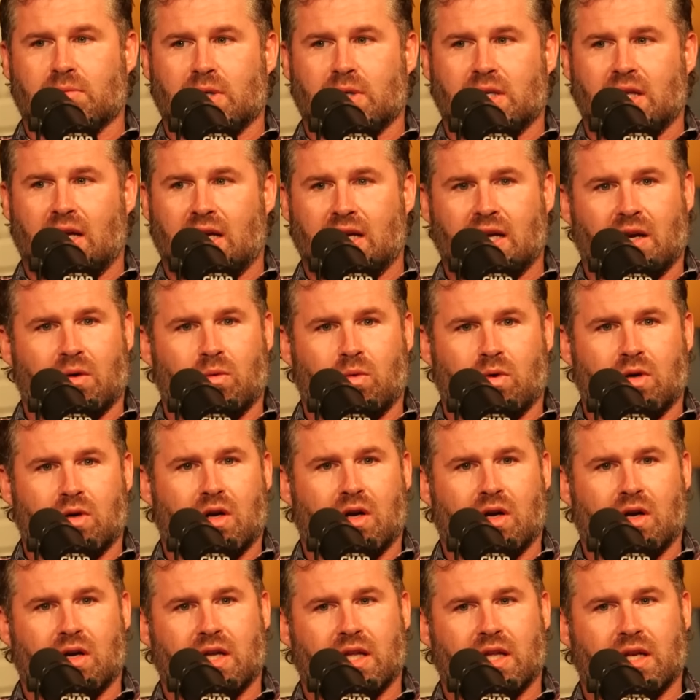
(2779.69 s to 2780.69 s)
But I got a
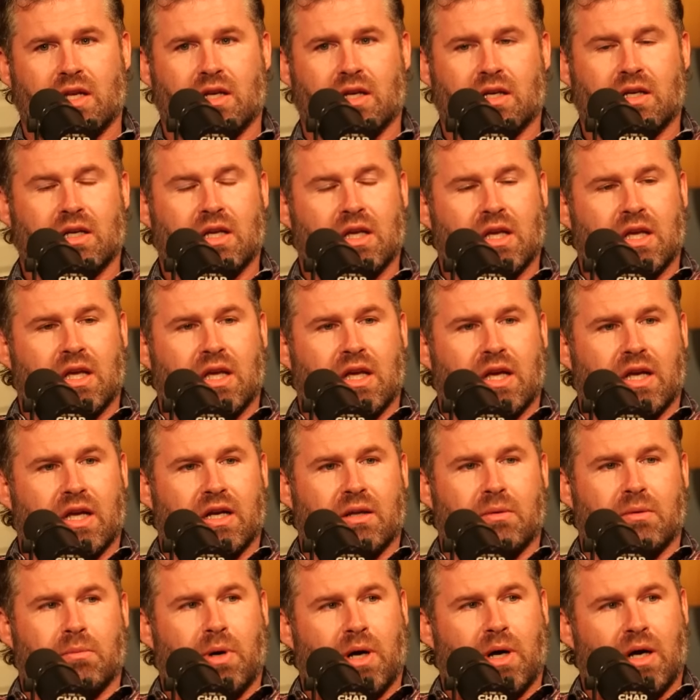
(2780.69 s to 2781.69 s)
warthog and an
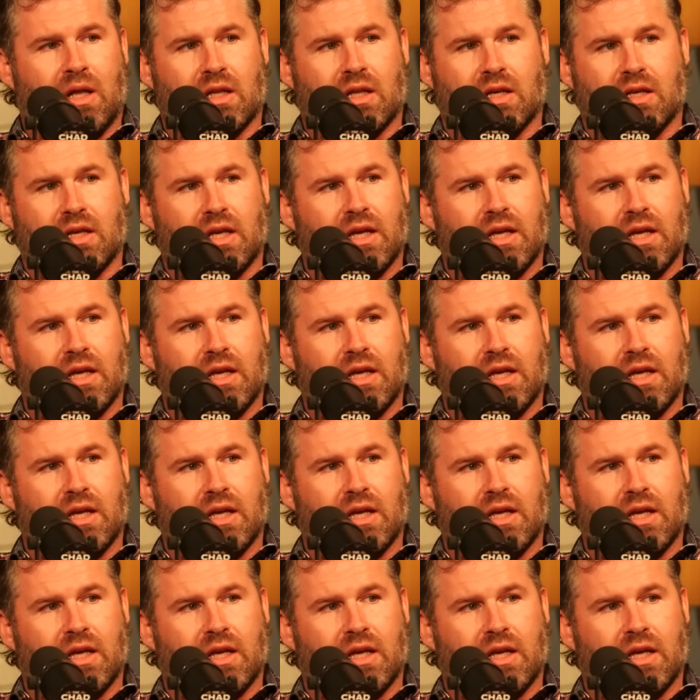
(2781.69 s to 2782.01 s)
impala